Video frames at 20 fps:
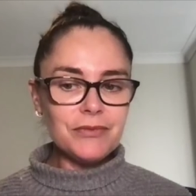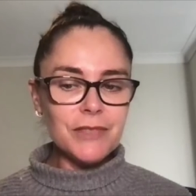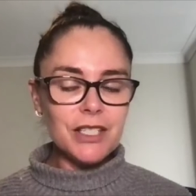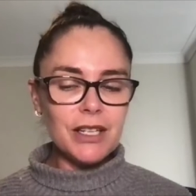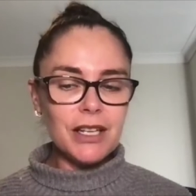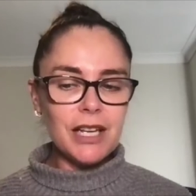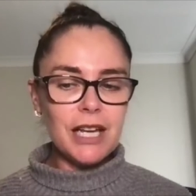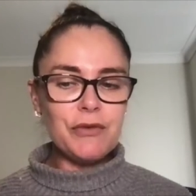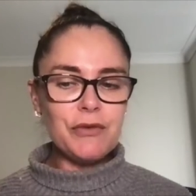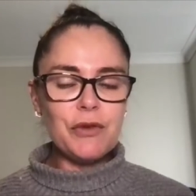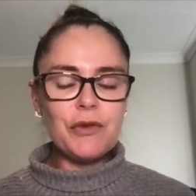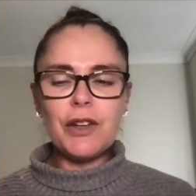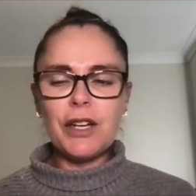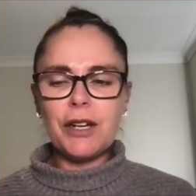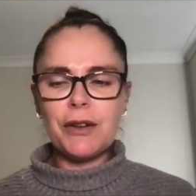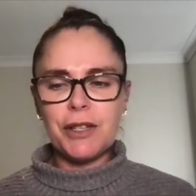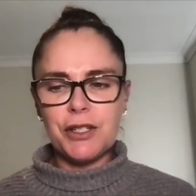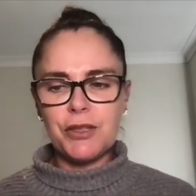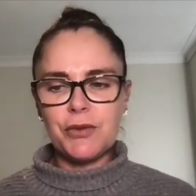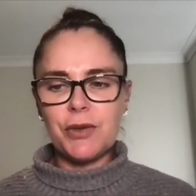okay, for
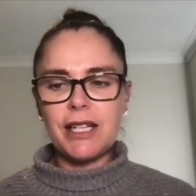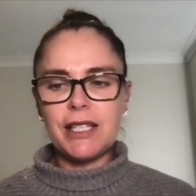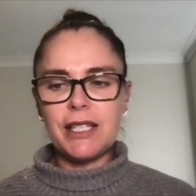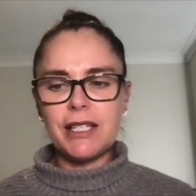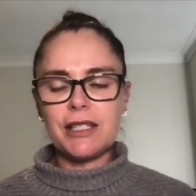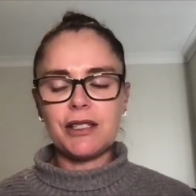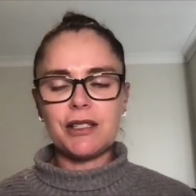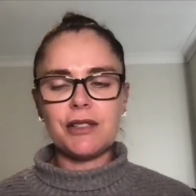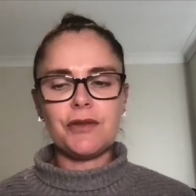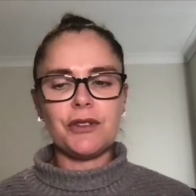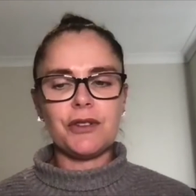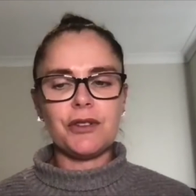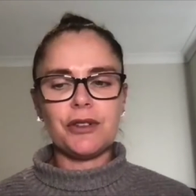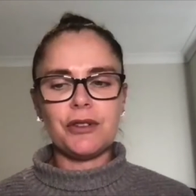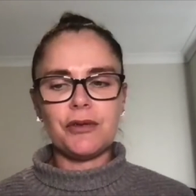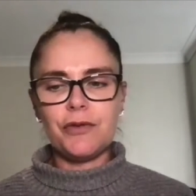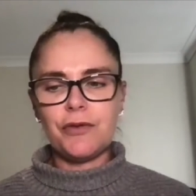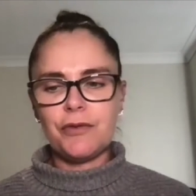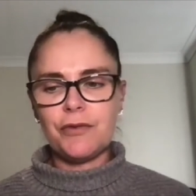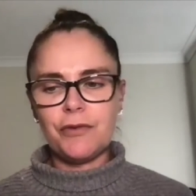various reasons,
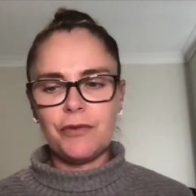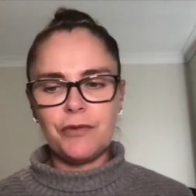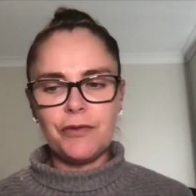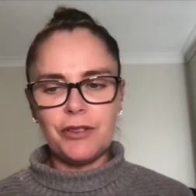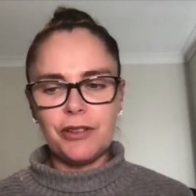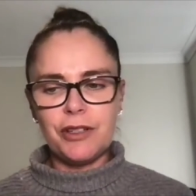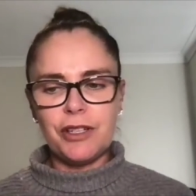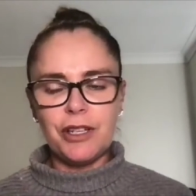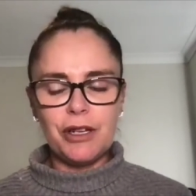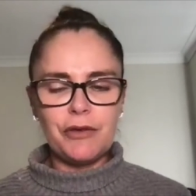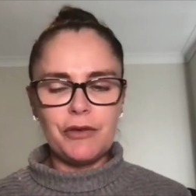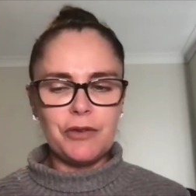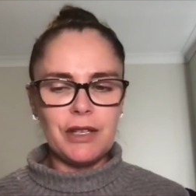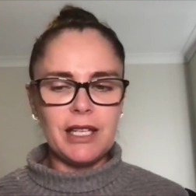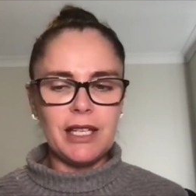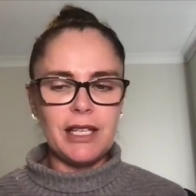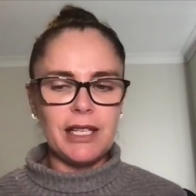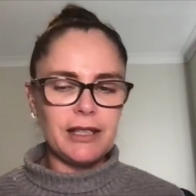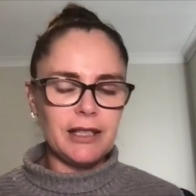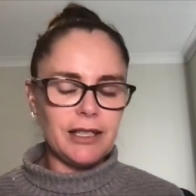for for
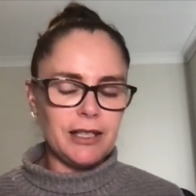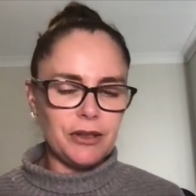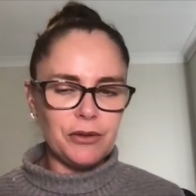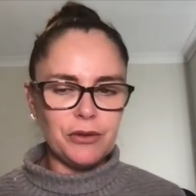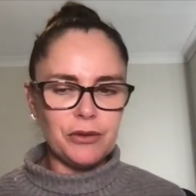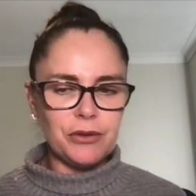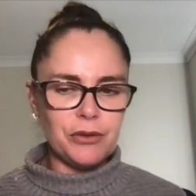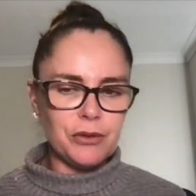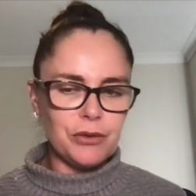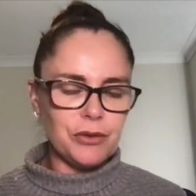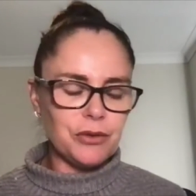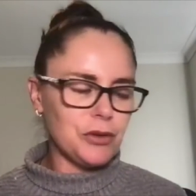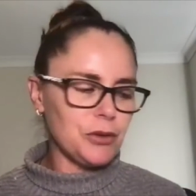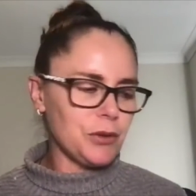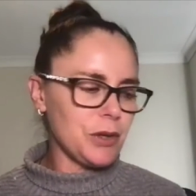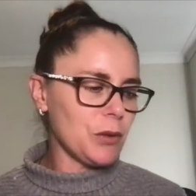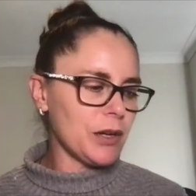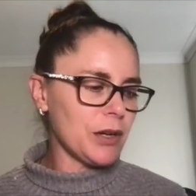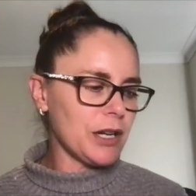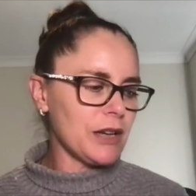healing or
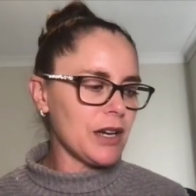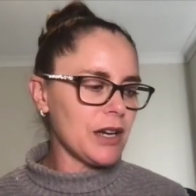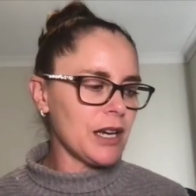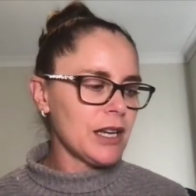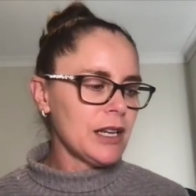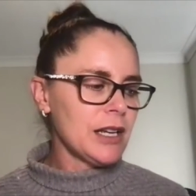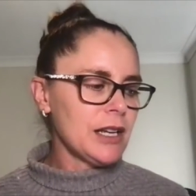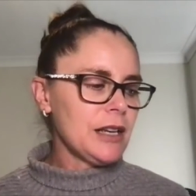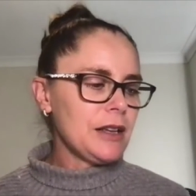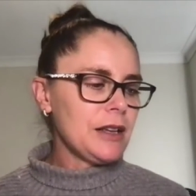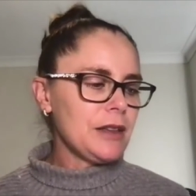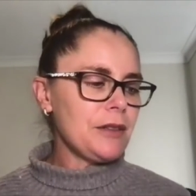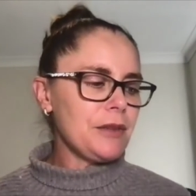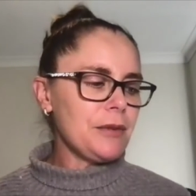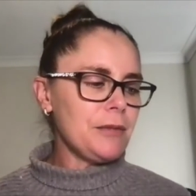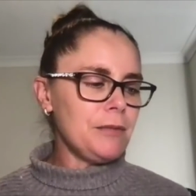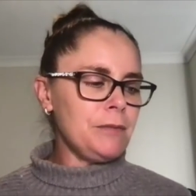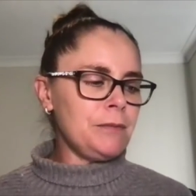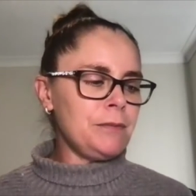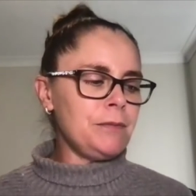doing whatever,
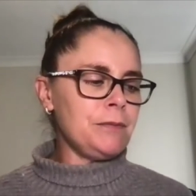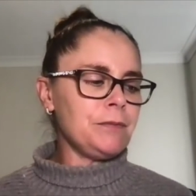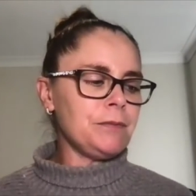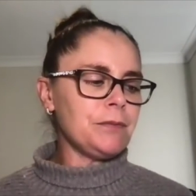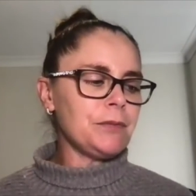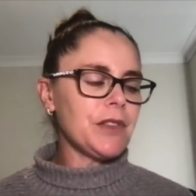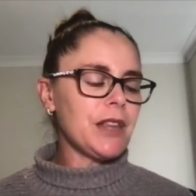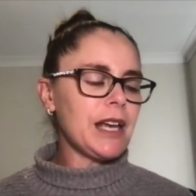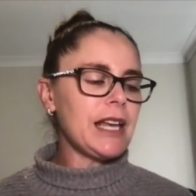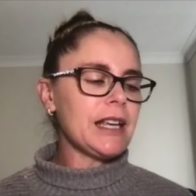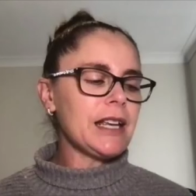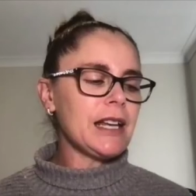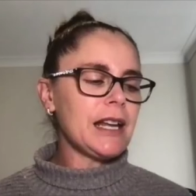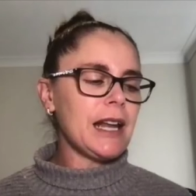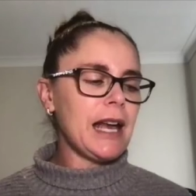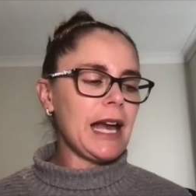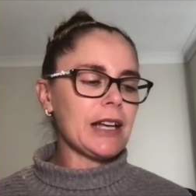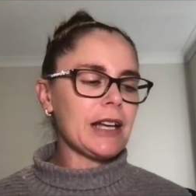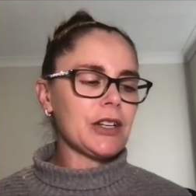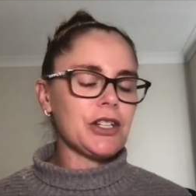they can
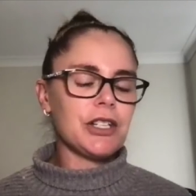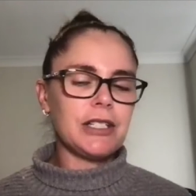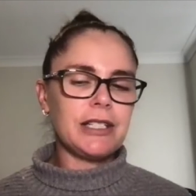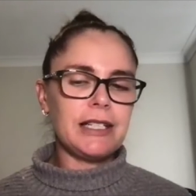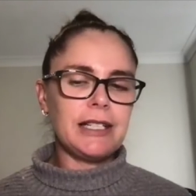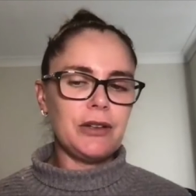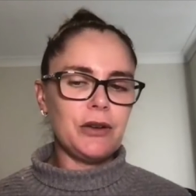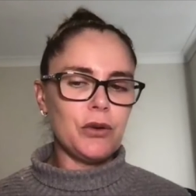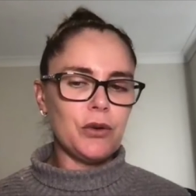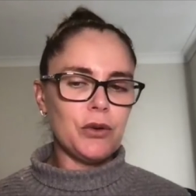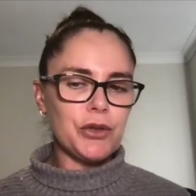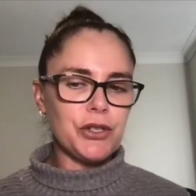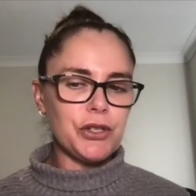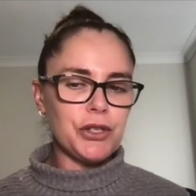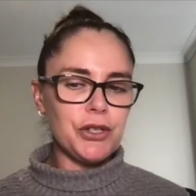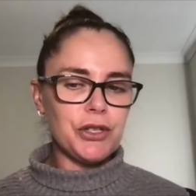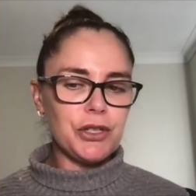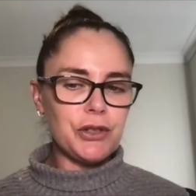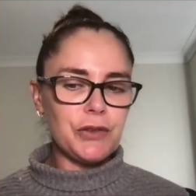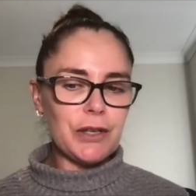actually
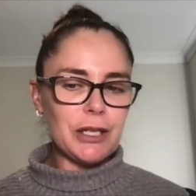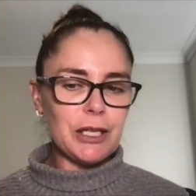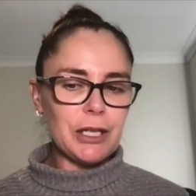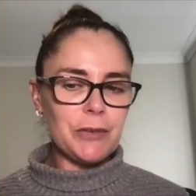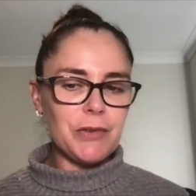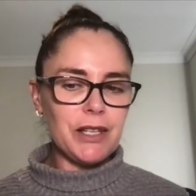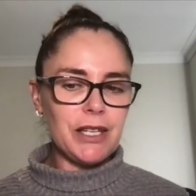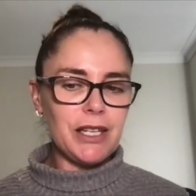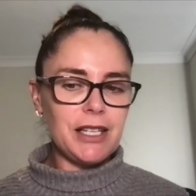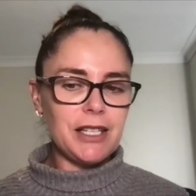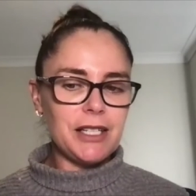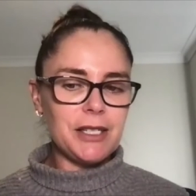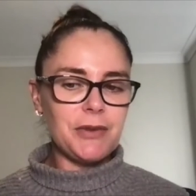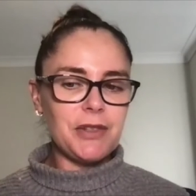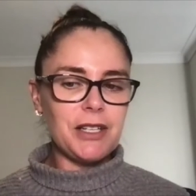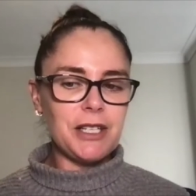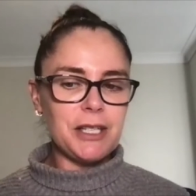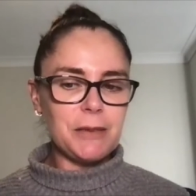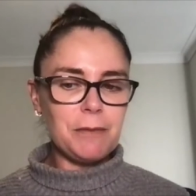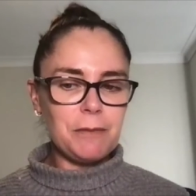also develop this
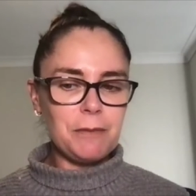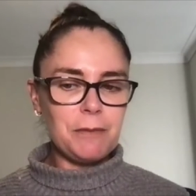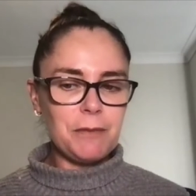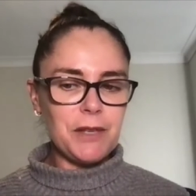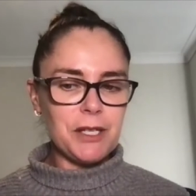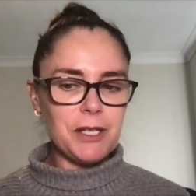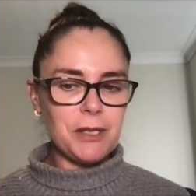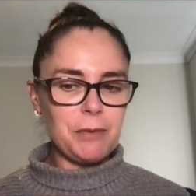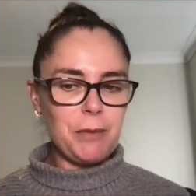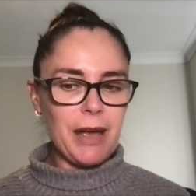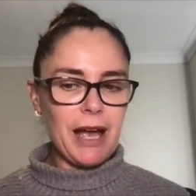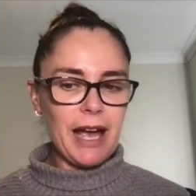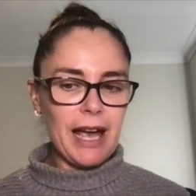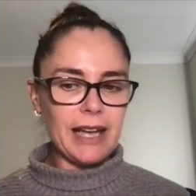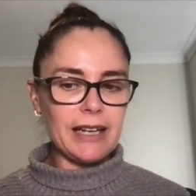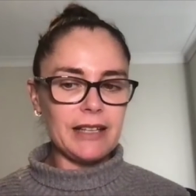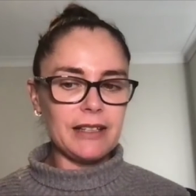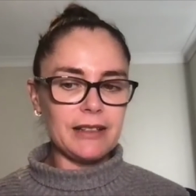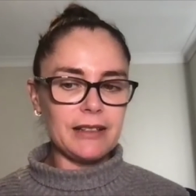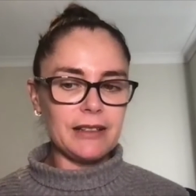
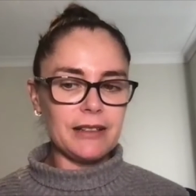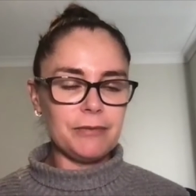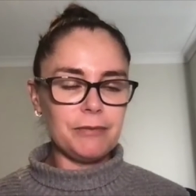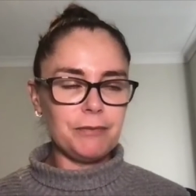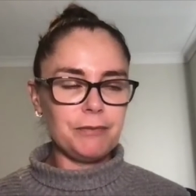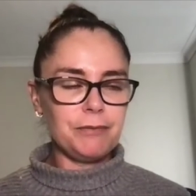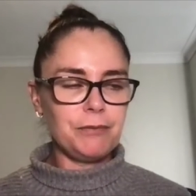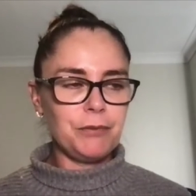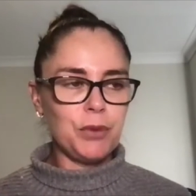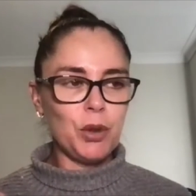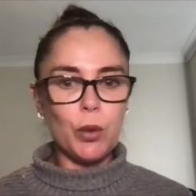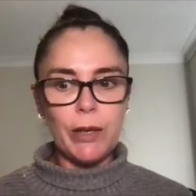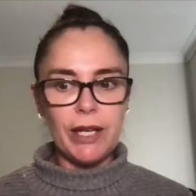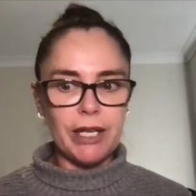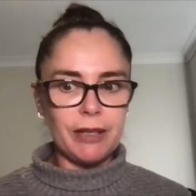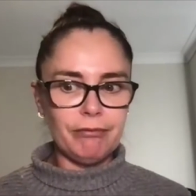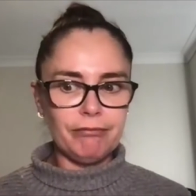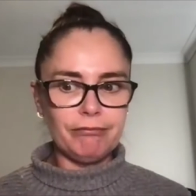pattern pooing